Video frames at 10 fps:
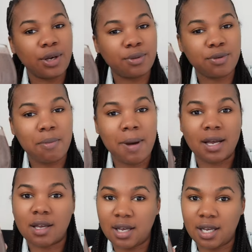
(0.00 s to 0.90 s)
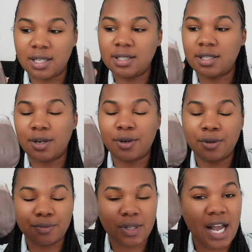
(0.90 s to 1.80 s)
helps with my gut.
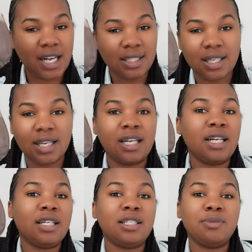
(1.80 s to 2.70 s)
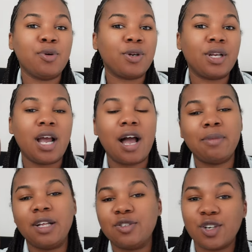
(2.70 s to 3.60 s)
So I said this morning I'm
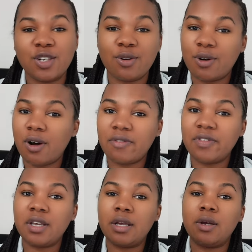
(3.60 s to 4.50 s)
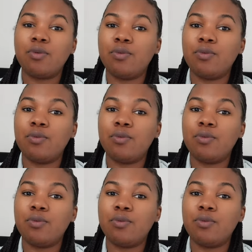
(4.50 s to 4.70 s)
not drinking no coffee.